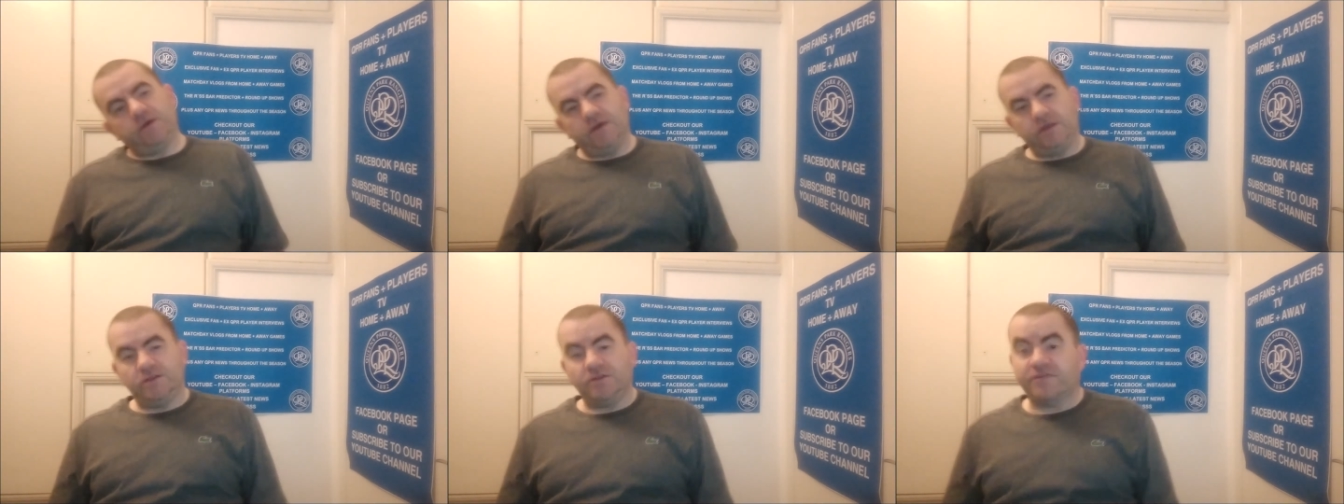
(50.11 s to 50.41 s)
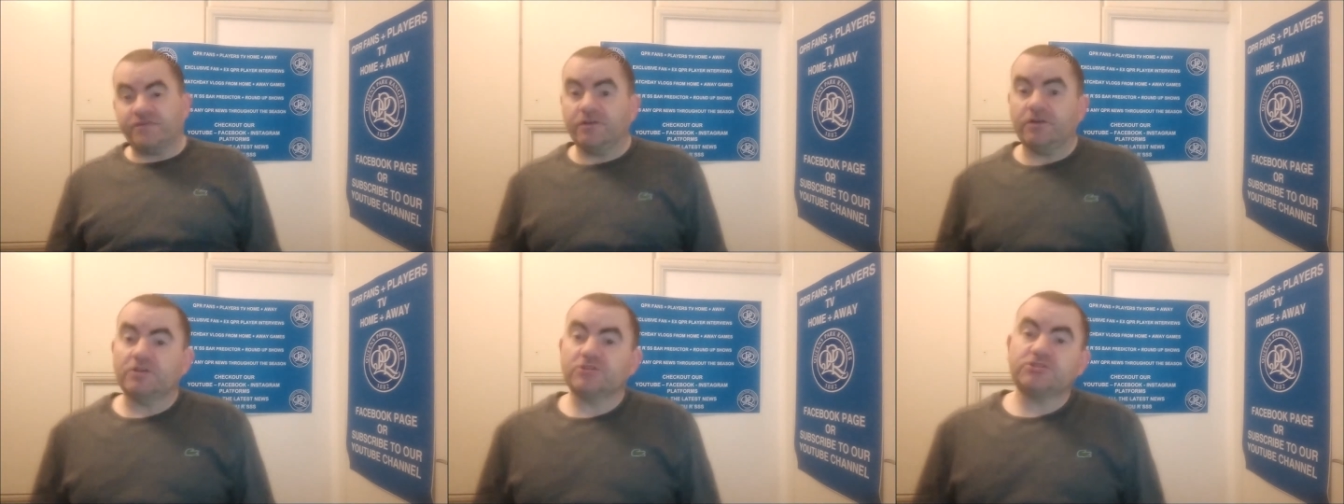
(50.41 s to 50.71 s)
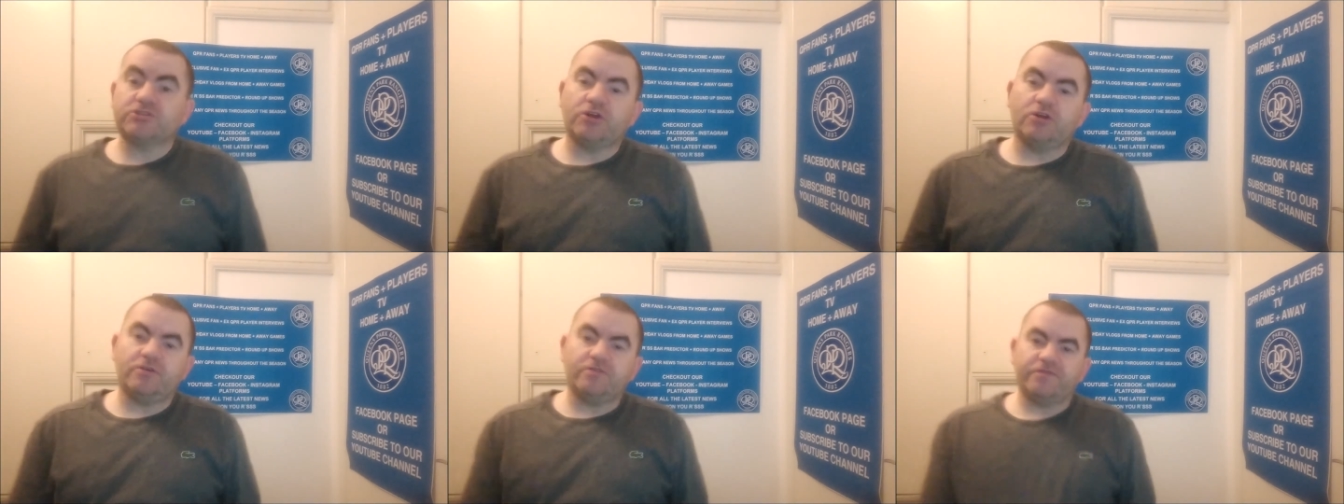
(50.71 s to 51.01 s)
the
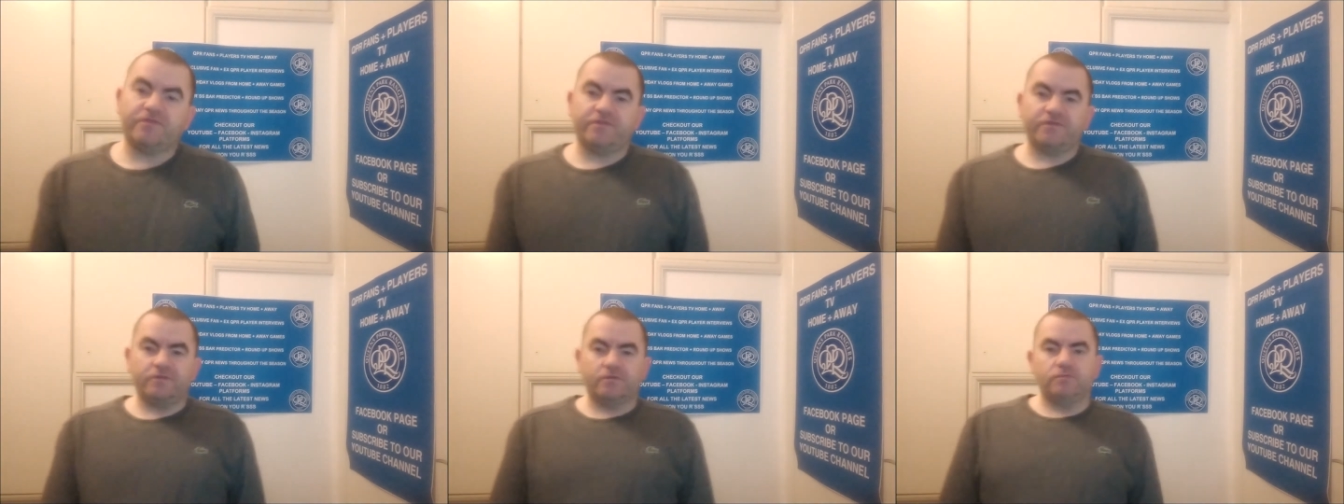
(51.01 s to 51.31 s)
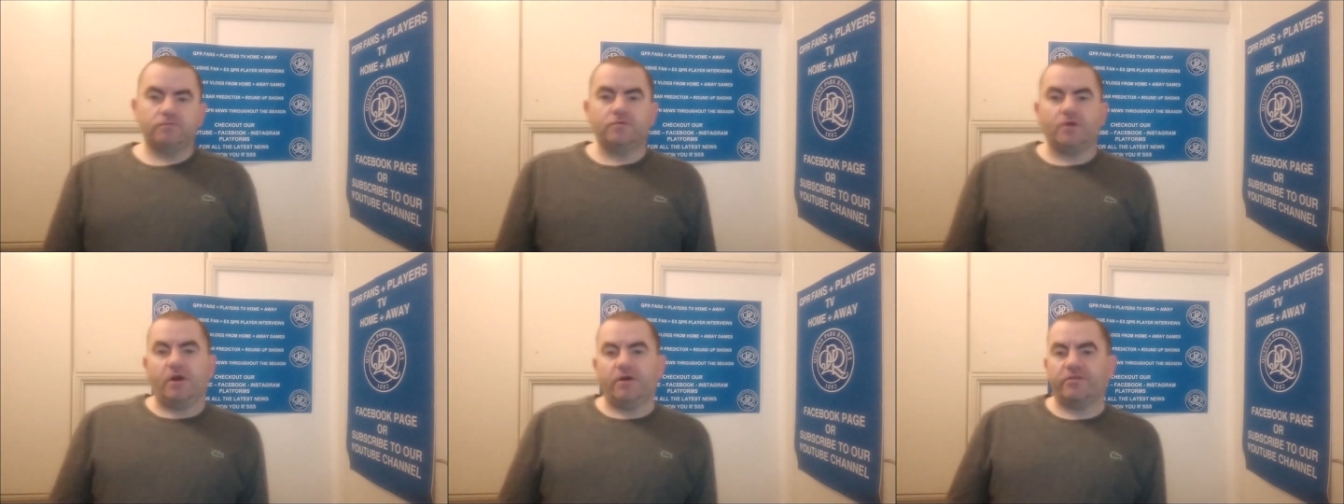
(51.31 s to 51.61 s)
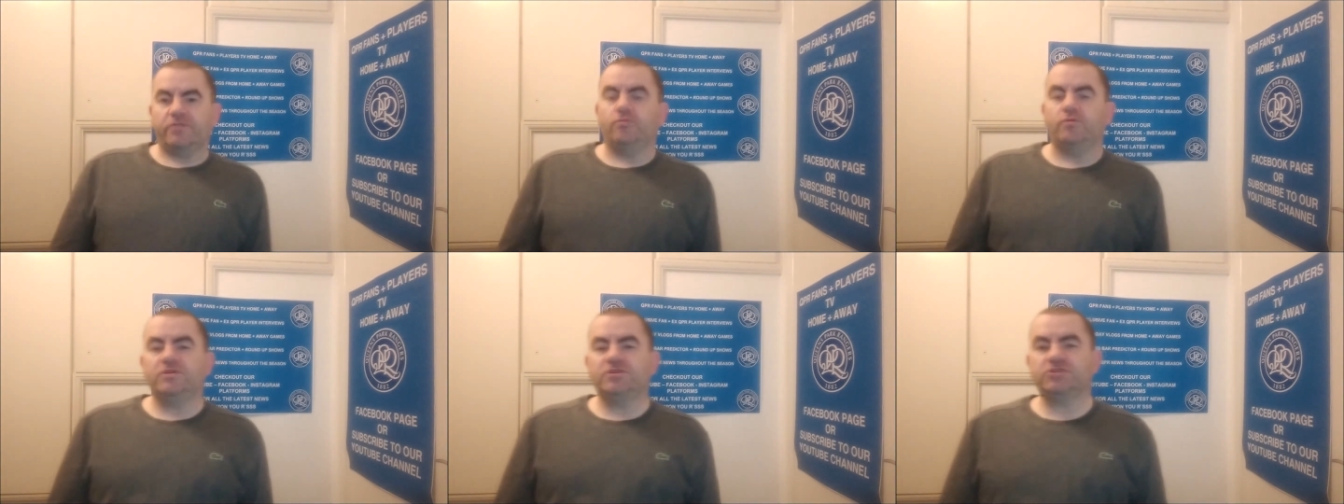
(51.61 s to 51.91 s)
first half, I
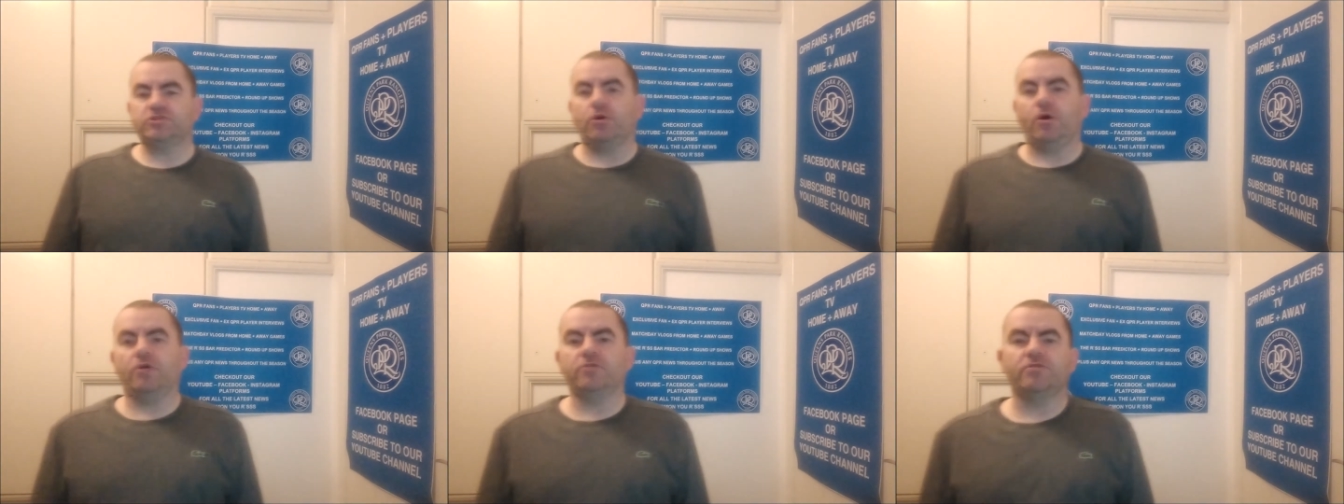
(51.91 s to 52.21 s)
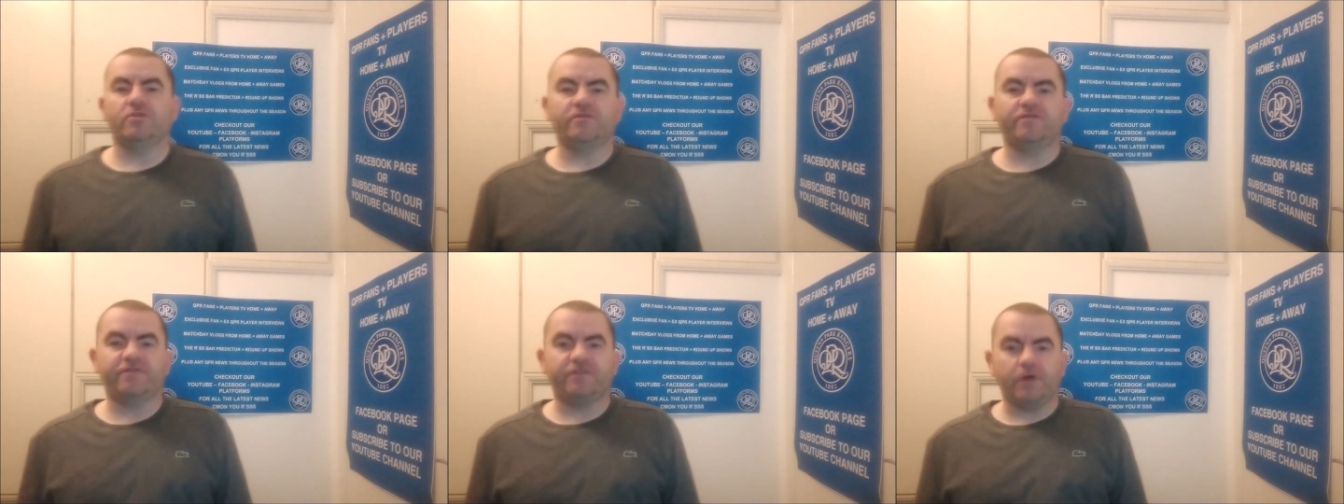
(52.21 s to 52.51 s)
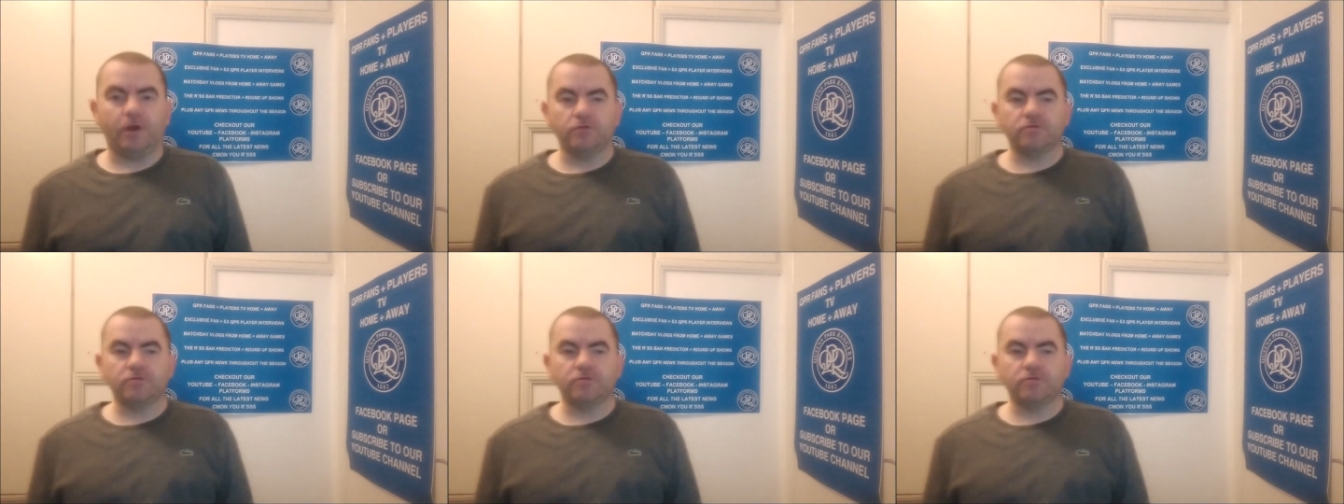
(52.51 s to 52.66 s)
thought we started off